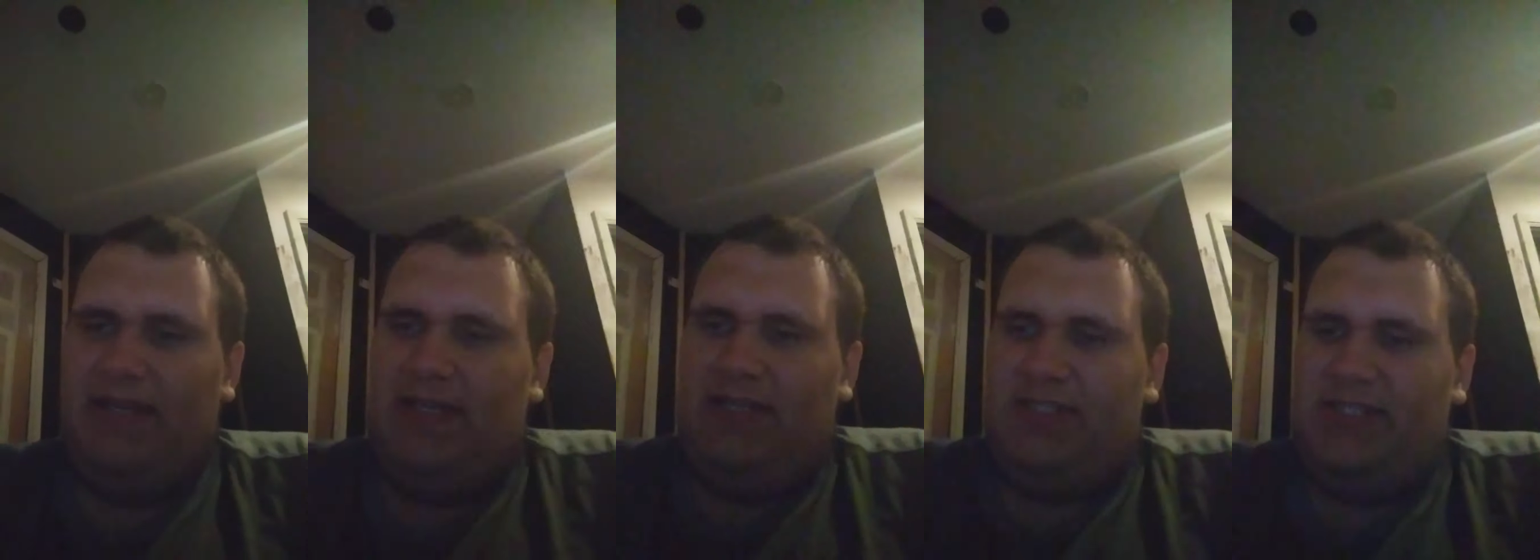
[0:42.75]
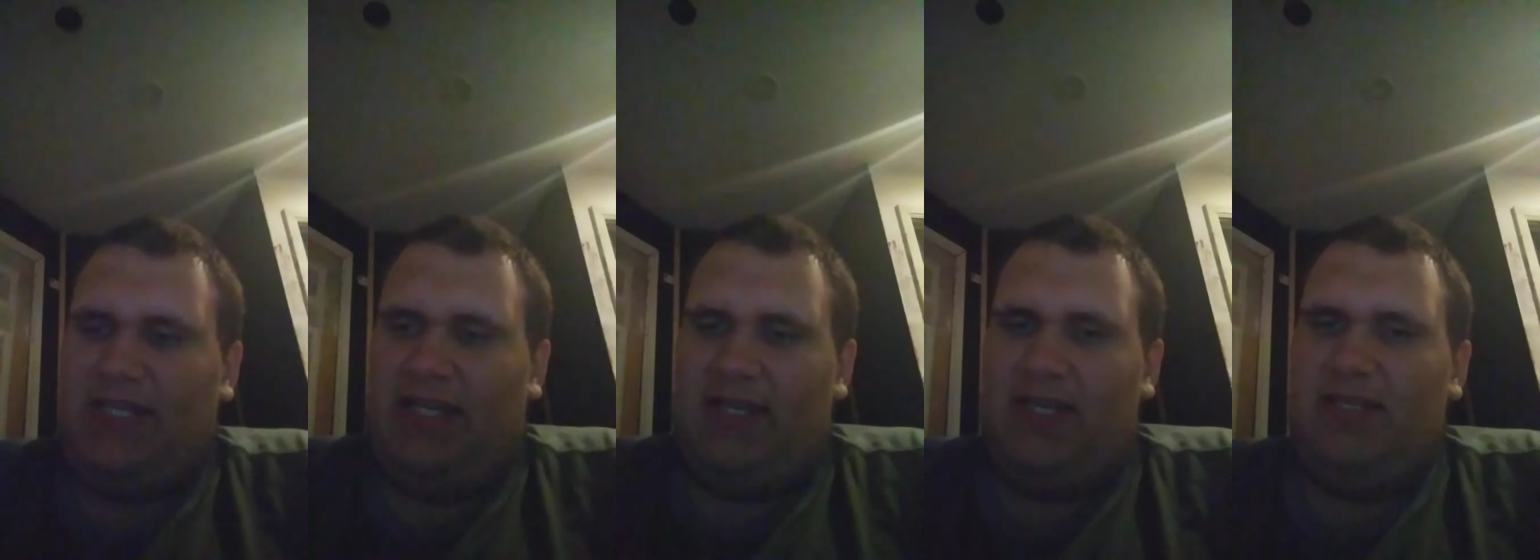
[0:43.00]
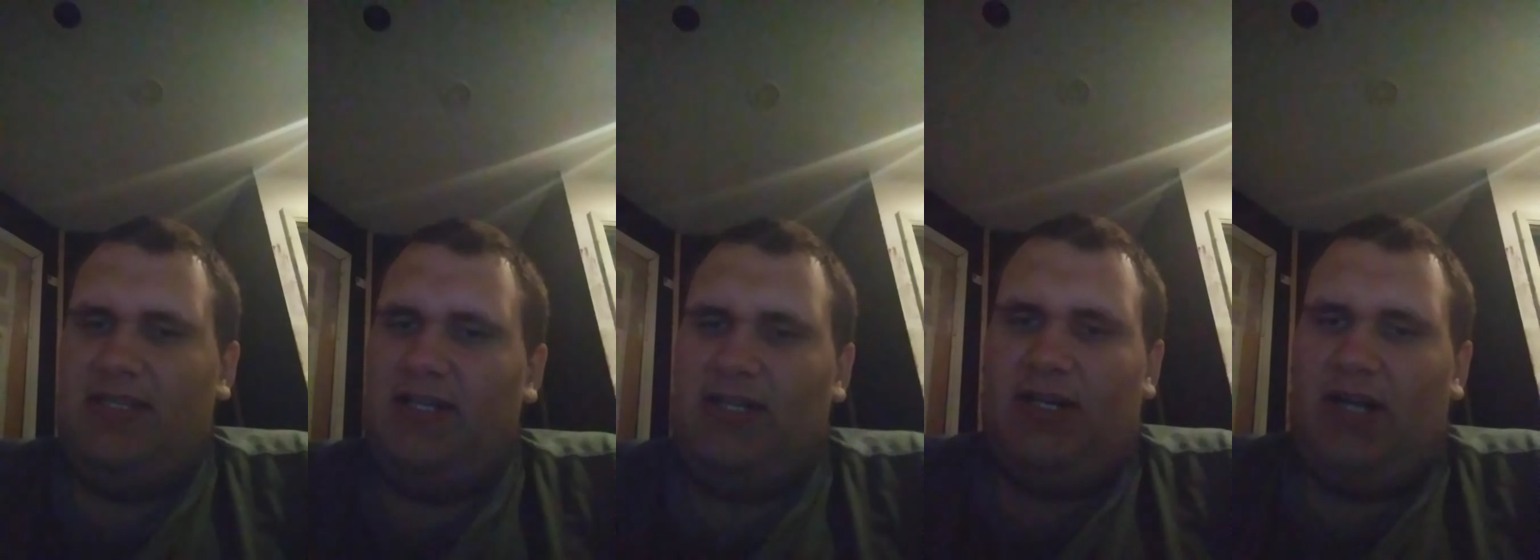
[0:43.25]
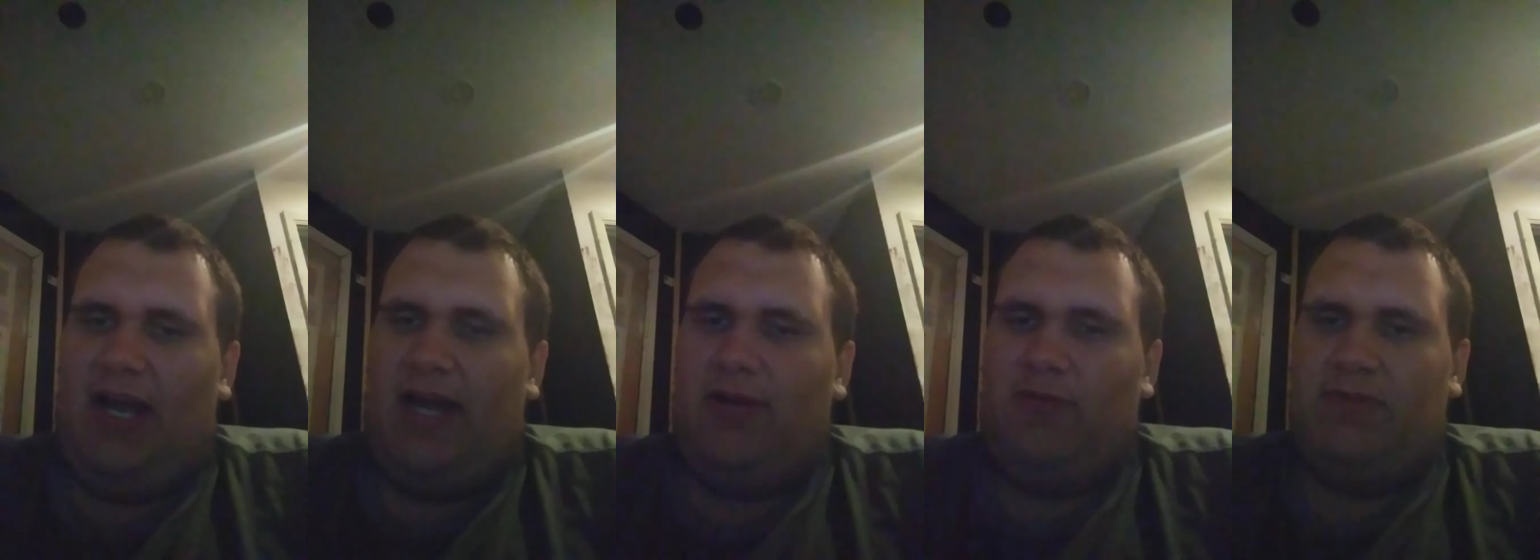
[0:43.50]
Second
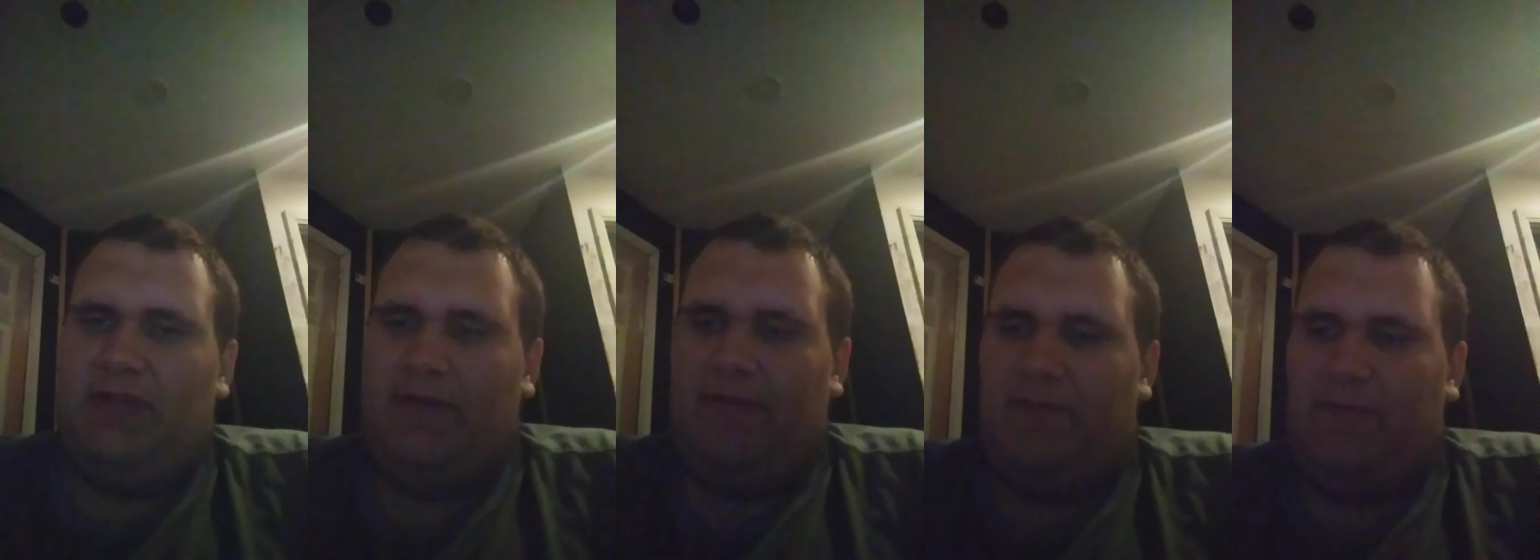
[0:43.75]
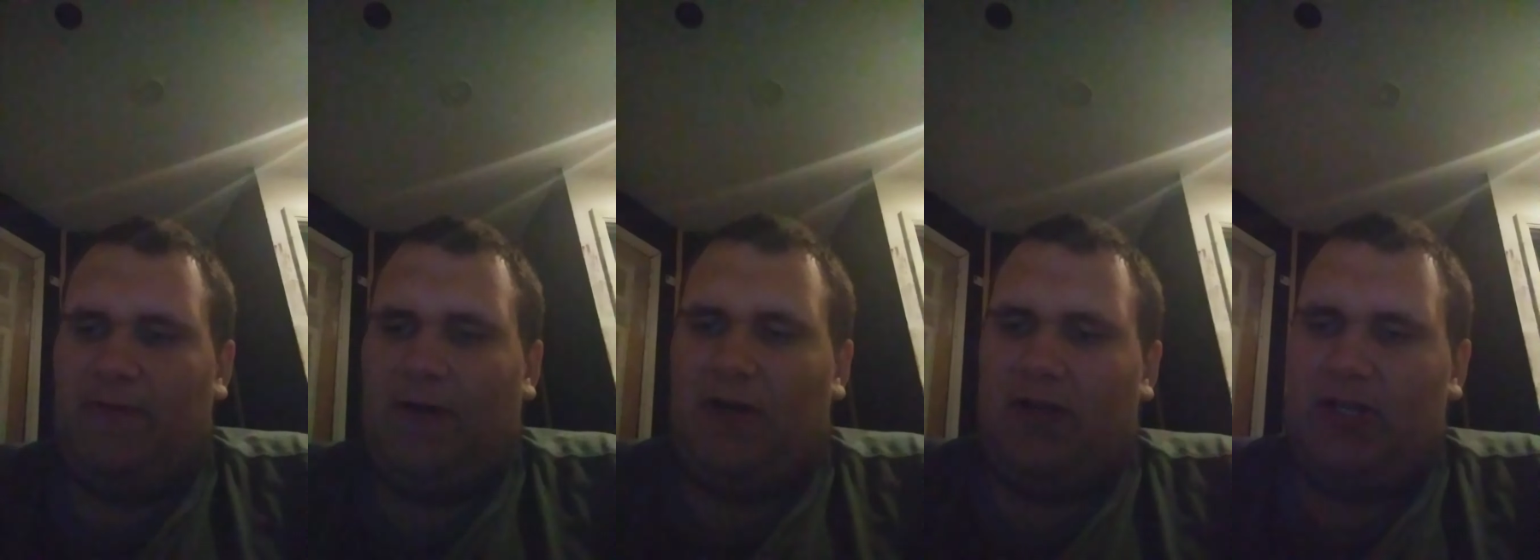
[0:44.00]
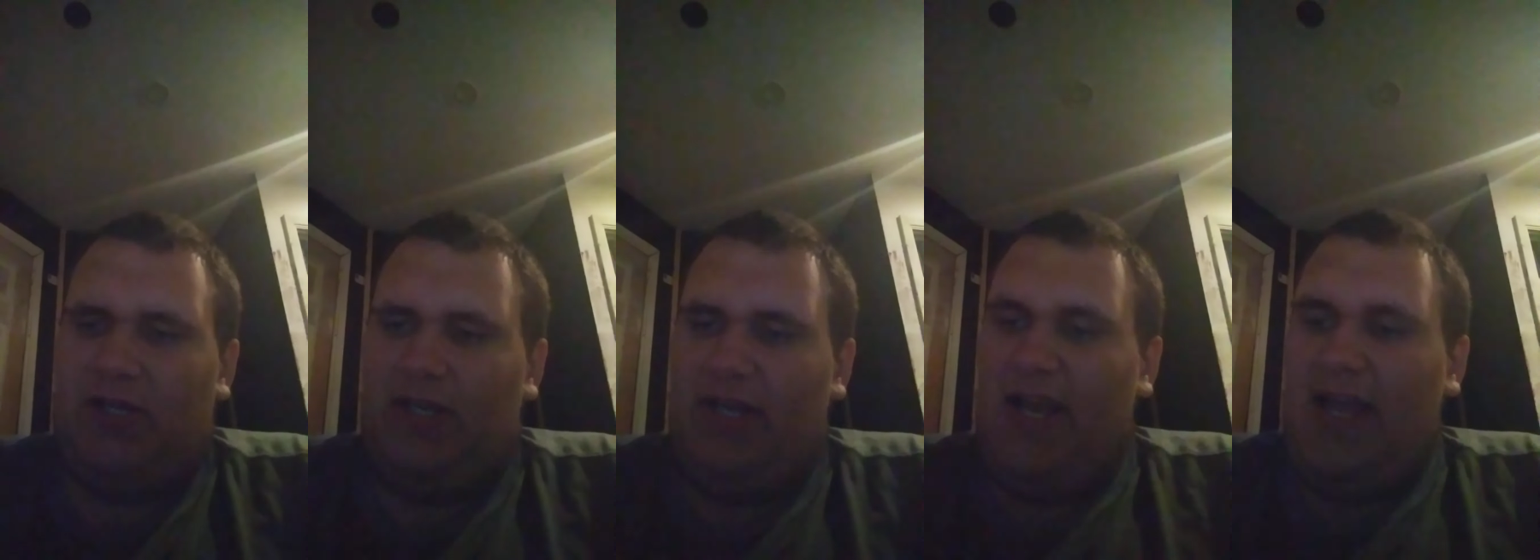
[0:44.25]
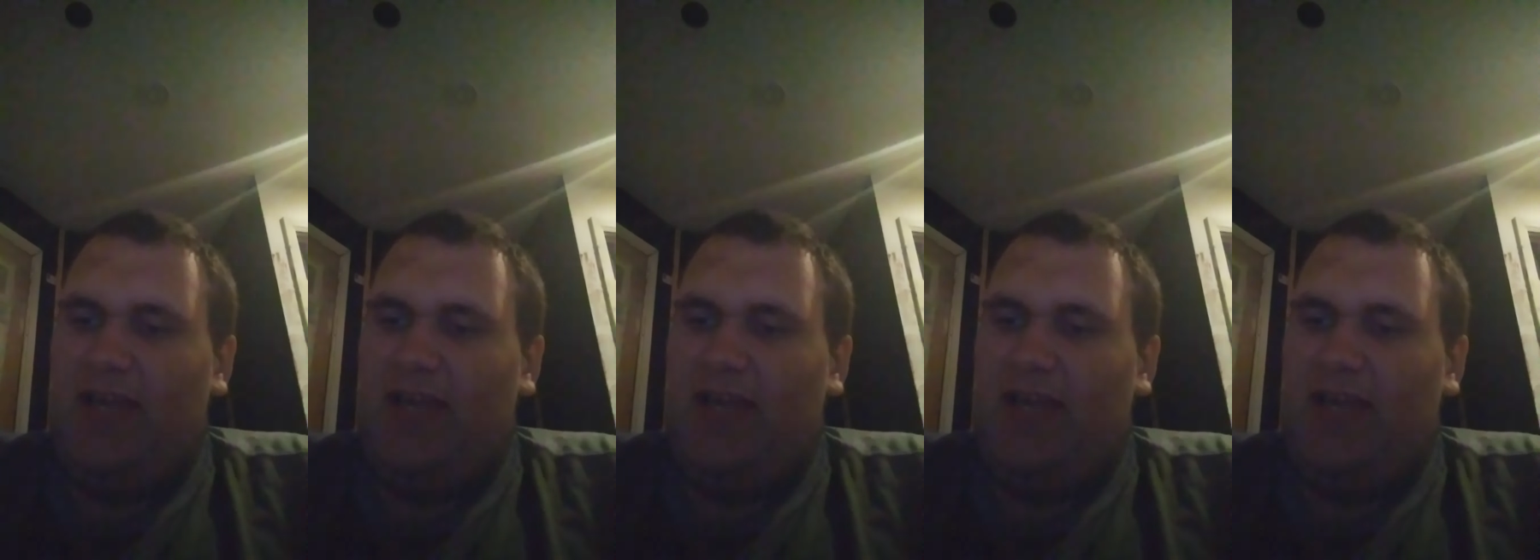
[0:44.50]
year, I don't give a fuck.